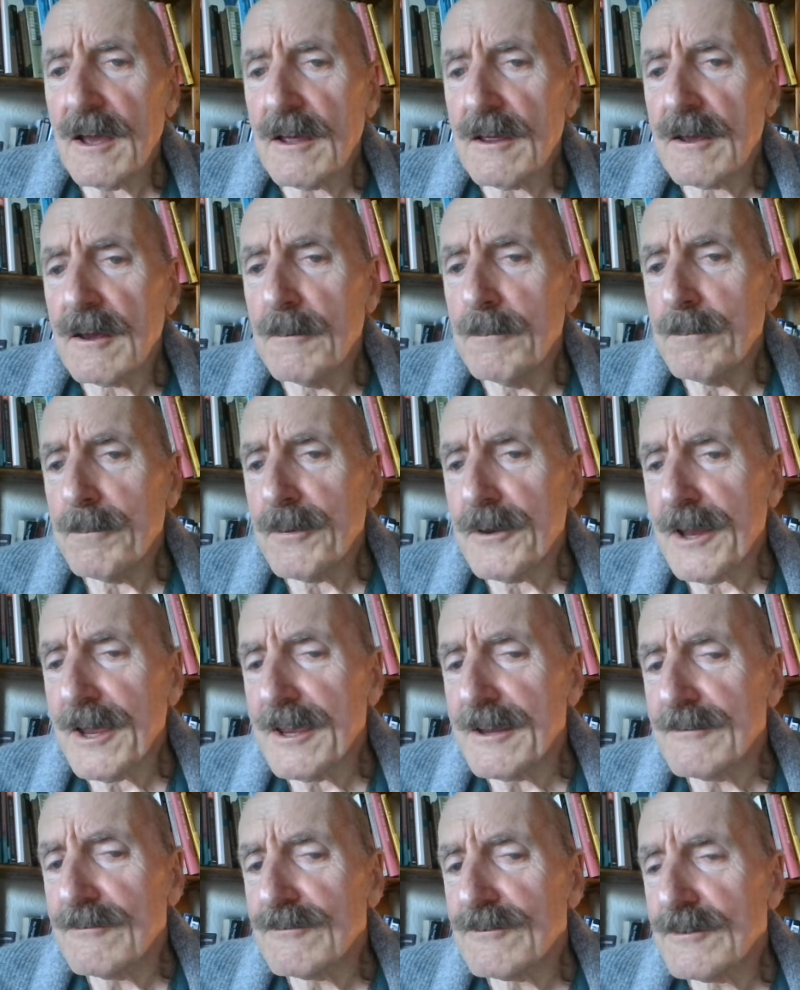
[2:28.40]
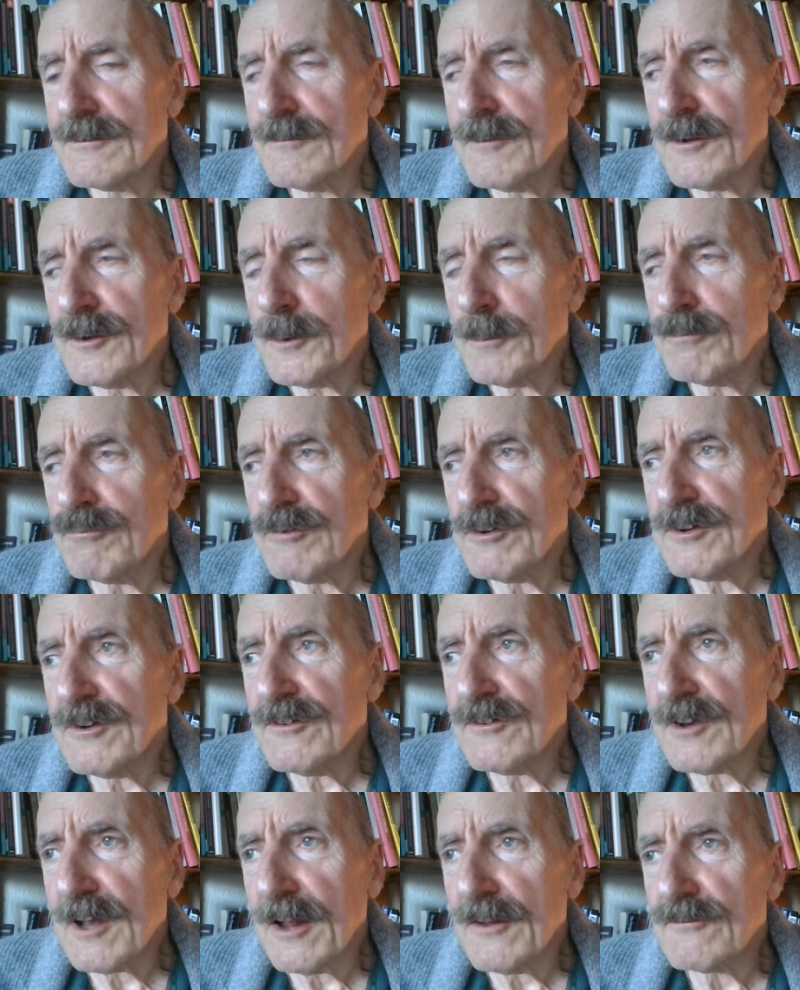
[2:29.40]
a complaint that the
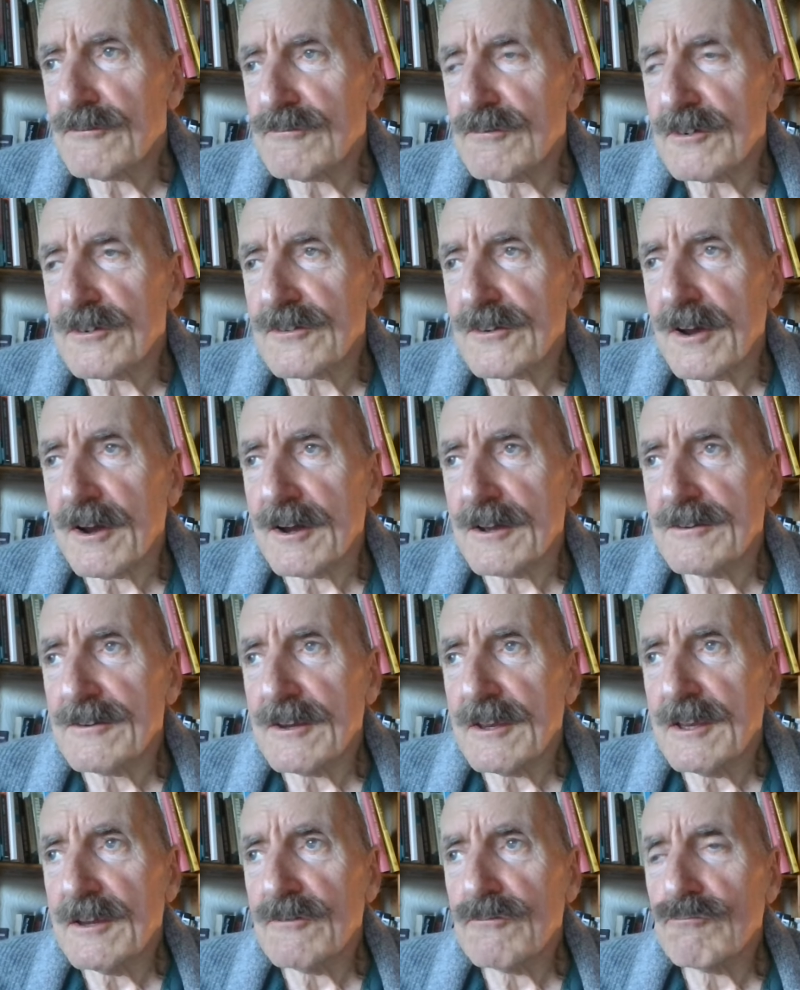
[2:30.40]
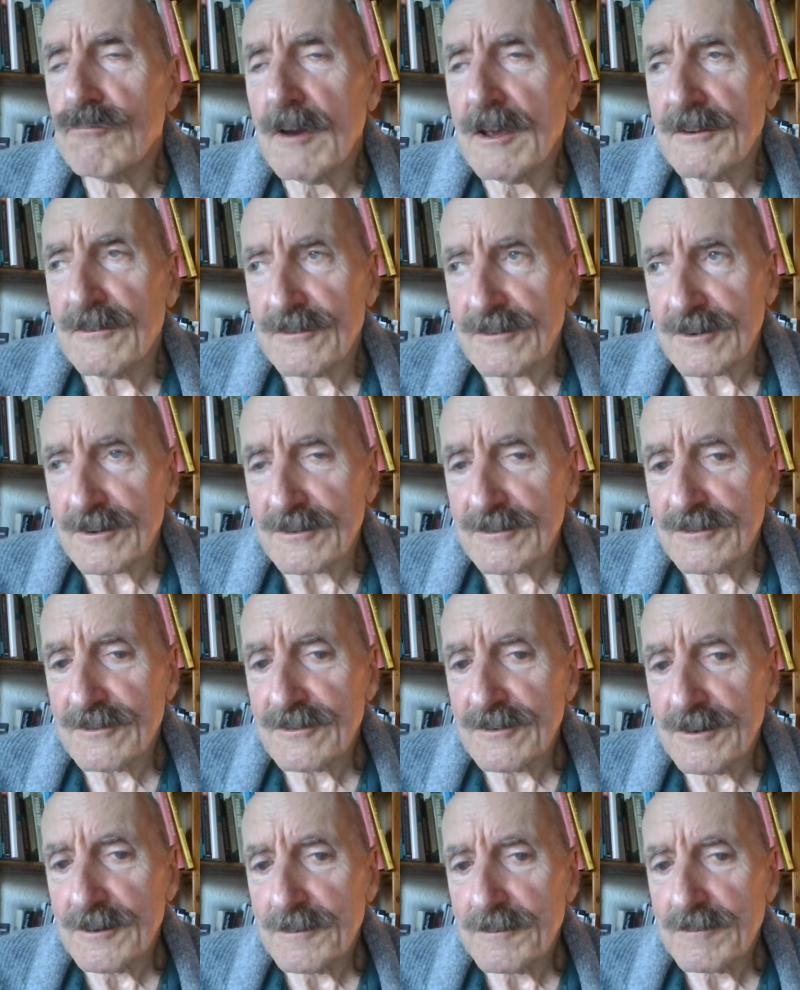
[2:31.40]
British countryside is
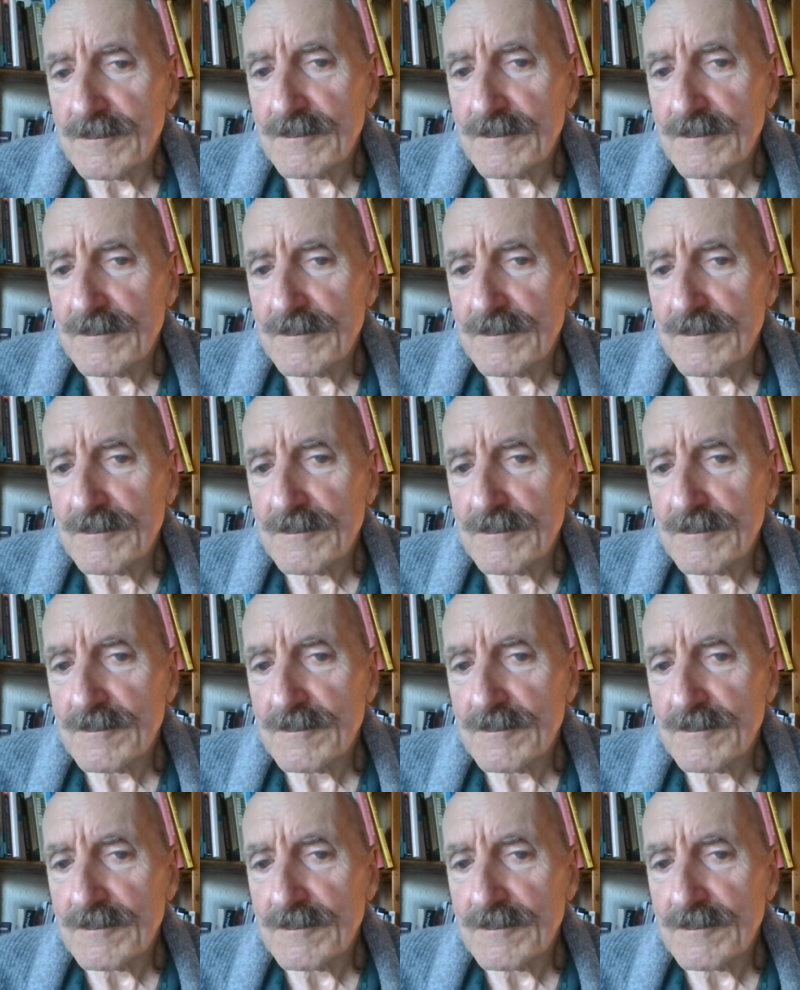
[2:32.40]
racist.